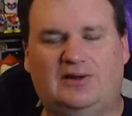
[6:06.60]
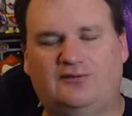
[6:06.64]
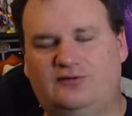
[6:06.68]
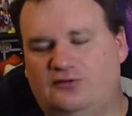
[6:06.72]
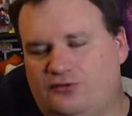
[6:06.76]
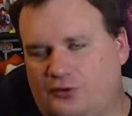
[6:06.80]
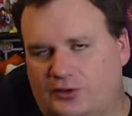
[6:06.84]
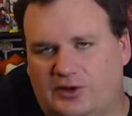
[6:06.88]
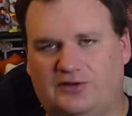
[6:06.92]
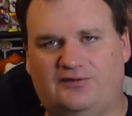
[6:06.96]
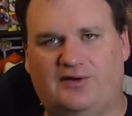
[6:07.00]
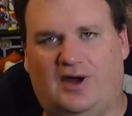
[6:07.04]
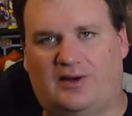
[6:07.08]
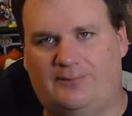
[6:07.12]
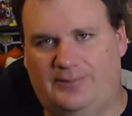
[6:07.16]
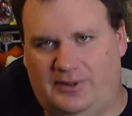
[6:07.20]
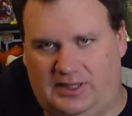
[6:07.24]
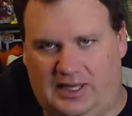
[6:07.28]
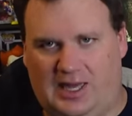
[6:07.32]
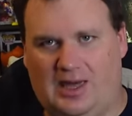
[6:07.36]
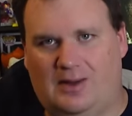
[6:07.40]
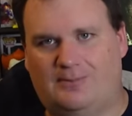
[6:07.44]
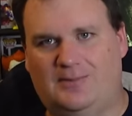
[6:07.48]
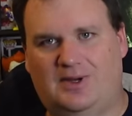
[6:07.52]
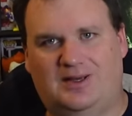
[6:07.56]
eleven forty-five
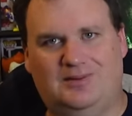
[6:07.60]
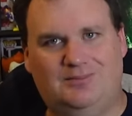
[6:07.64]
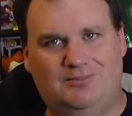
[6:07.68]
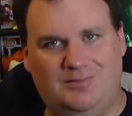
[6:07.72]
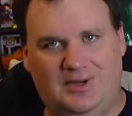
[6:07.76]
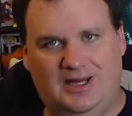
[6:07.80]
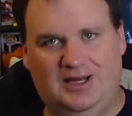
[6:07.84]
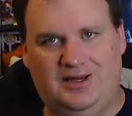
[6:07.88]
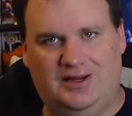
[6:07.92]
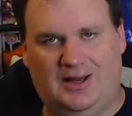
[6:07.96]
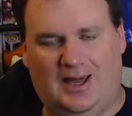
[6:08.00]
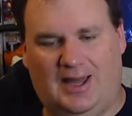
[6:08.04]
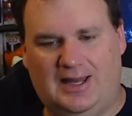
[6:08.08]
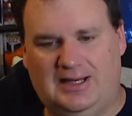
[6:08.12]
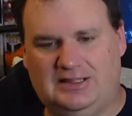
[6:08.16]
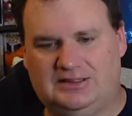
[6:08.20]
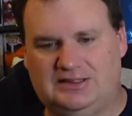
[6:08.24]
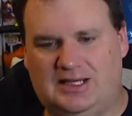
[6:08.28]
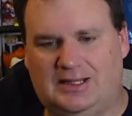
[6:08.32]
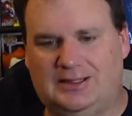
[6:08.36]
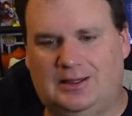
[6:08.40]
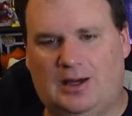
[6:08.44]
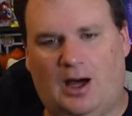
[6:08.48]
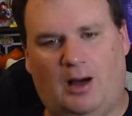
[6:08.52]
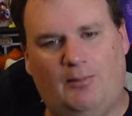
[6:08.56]
p m and midnight,
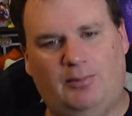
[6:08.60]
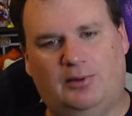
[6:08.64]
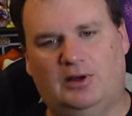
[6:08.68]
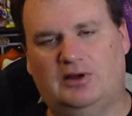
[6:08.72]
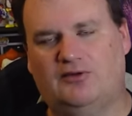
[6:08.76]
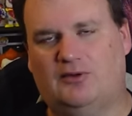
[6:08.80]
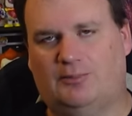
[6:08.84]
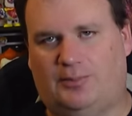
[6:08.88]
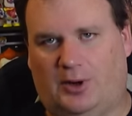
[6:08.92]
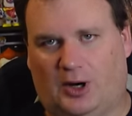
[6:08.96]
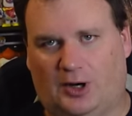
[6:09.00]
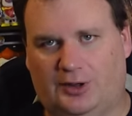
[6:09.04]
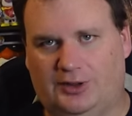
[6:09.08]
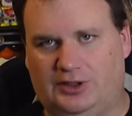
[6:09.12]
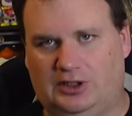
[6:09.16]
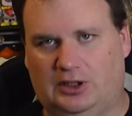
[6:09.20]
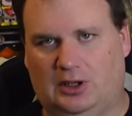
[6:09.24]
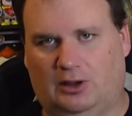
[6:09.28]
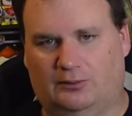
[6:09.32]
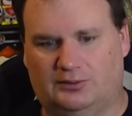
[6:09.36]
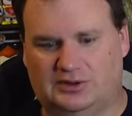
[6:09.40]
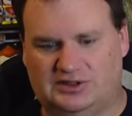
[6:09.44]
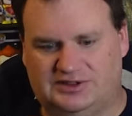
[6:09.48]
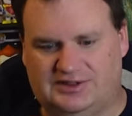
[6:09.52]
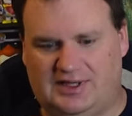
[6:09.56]
a couple of the
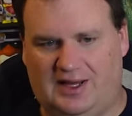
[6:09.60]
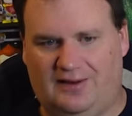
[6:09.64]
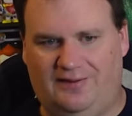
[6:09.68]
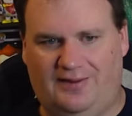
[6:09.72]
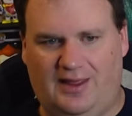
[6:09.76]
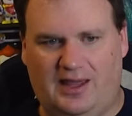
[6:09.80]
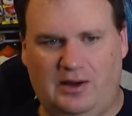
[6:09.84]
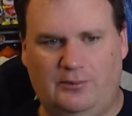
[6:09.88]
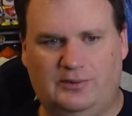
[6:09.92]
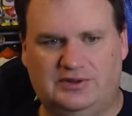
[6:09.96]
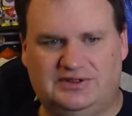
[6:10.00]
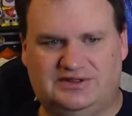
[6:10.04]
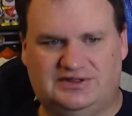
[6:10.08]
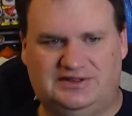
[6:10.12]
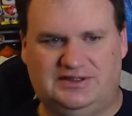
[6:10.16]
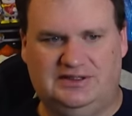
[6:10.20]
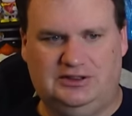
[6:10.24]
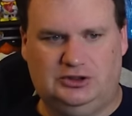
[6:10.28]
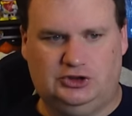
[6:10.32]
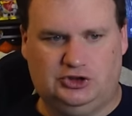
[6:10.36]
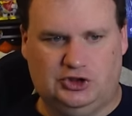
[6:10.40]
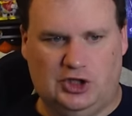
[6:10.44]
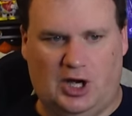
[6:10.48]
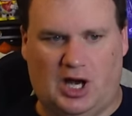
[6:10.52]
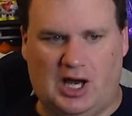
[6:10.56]
partygoers said they would
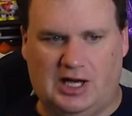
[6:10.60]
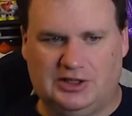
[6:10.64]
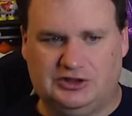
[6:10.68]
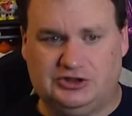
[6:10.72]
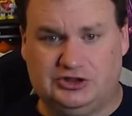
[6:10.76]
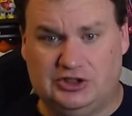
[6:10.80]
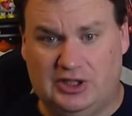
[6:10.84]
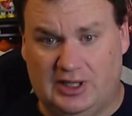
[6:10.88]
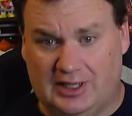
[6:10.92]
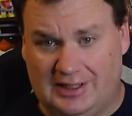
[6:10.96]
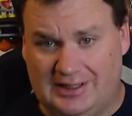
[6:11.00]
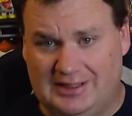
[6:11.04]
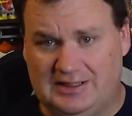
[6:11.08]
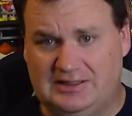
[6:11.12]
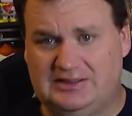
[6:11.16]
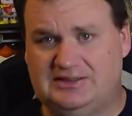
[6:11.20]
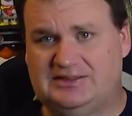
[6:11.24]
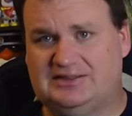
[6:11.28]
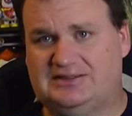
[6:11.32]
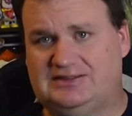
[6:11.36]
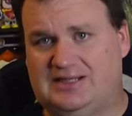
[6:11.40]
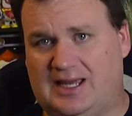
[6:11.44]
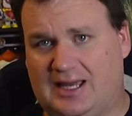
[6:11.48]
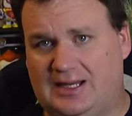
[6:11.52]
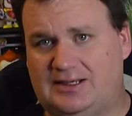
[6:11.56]
see Josh
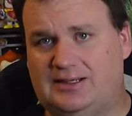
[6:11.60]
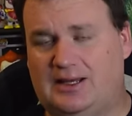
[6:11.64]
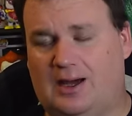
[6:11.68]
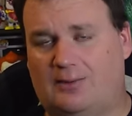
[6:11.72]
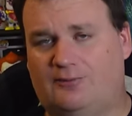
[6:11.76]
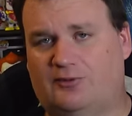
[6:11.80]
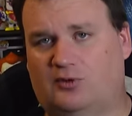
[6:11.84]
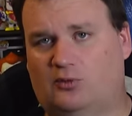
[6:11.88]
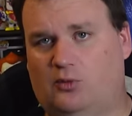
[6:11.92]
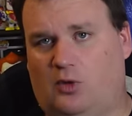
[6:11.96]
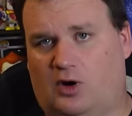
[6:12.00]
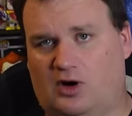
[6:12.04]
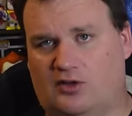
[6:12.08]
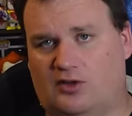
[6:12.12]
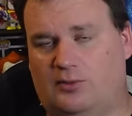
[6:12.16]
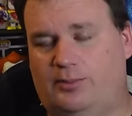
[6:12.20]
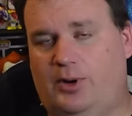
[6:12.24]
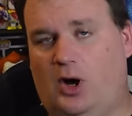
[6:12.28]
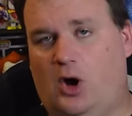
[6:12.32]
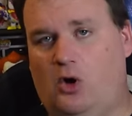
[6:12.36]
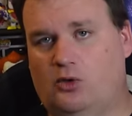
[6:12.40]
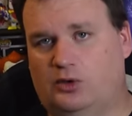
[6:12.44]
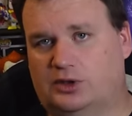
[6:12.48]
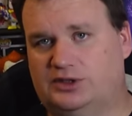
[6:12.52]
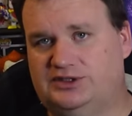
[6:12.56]
stand up from one of the
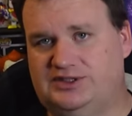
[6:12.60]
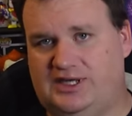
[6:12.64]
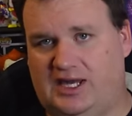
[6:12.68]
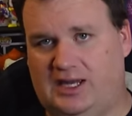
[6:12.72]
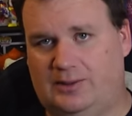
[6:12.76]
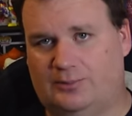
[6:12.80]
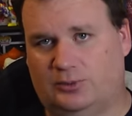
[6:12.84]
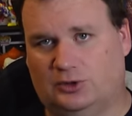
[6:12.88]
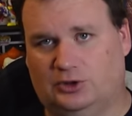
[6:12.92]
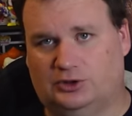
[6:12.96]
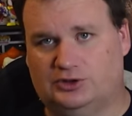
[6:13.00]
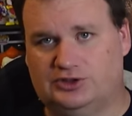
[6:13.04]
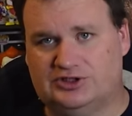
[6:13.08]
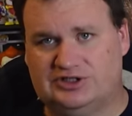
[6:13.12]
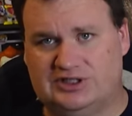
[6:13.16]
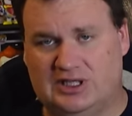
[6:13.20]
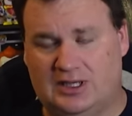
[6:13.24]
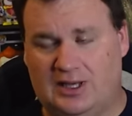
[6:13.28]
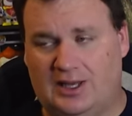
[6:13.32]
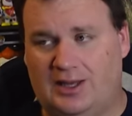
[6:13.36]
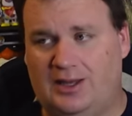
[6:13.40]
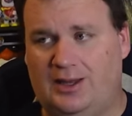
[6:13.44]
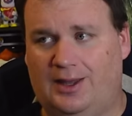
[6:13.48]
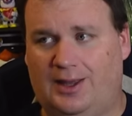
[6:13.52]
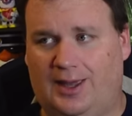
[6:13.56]
poker tables
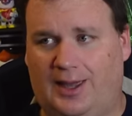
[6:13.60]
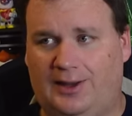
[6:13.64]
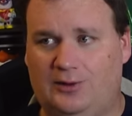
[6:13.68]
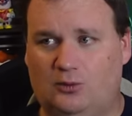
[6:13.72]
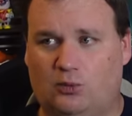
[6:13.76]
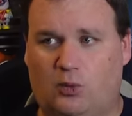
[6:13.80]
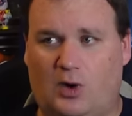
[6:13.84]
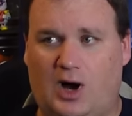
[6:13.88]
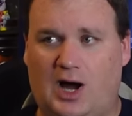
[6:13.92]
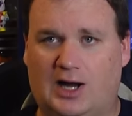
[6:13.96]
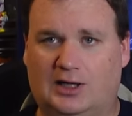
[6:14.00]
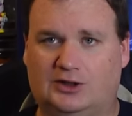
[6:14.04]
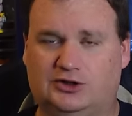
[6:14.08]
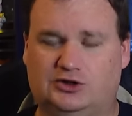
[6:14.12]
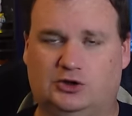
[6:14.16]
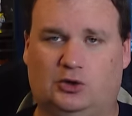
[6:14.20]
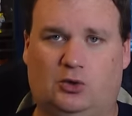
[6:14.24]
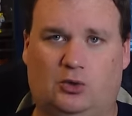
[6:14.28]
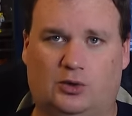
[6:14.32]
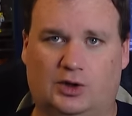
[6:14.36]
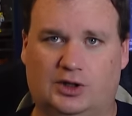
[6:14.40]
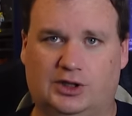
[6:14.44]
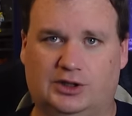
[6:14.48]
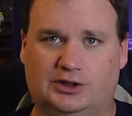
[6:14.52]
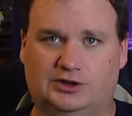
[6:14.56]
and walk
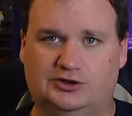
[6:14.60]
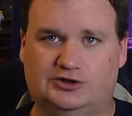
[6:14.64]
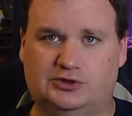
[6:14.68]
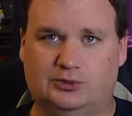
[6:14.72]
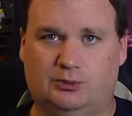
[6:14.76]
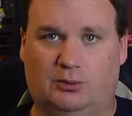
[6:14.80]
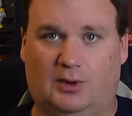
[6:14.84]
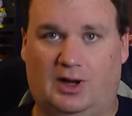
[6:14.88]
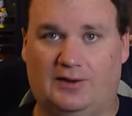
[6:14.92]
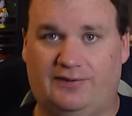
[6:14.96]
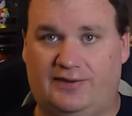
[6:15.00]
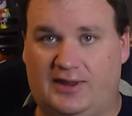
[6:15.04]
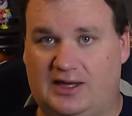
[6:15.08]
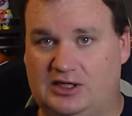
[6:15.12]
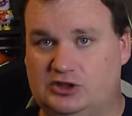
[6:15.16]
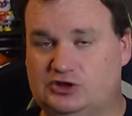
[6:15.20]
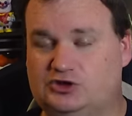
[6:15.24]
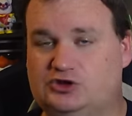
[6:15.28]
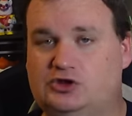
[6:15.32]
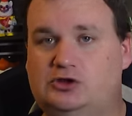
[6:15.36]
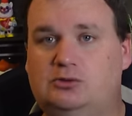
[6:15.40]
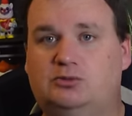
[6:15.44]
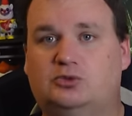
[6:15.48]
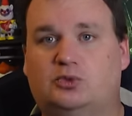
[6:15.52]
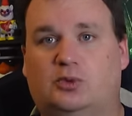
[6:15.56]
towards what they
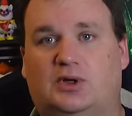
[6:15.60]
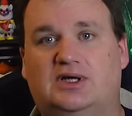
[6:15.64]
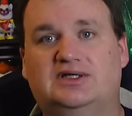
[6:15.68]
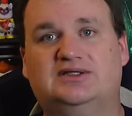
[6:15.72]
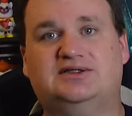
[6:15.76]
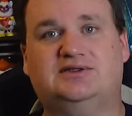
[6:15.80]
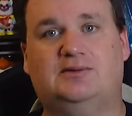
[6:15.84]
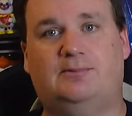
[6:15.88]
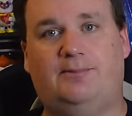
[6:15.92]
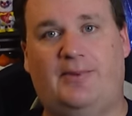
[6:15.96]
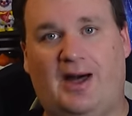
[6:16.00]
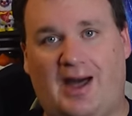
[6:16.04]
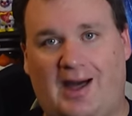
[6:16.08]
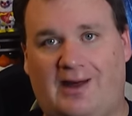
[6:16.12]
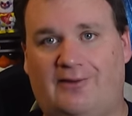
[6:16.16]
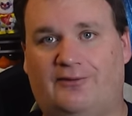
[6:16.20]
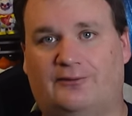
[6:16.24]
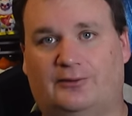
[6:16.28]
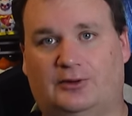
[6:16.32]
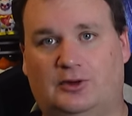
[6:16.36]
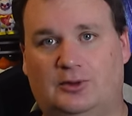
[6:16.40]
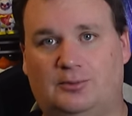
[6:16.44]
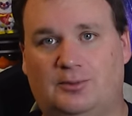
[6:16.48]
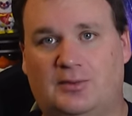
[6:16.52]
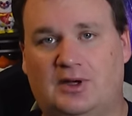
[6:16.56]
assumed was the
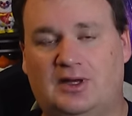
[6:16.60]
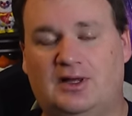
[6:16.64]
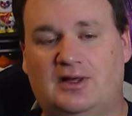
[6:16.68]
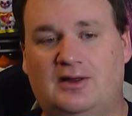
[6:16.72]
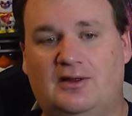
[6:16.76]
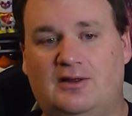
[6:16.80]
bathroom.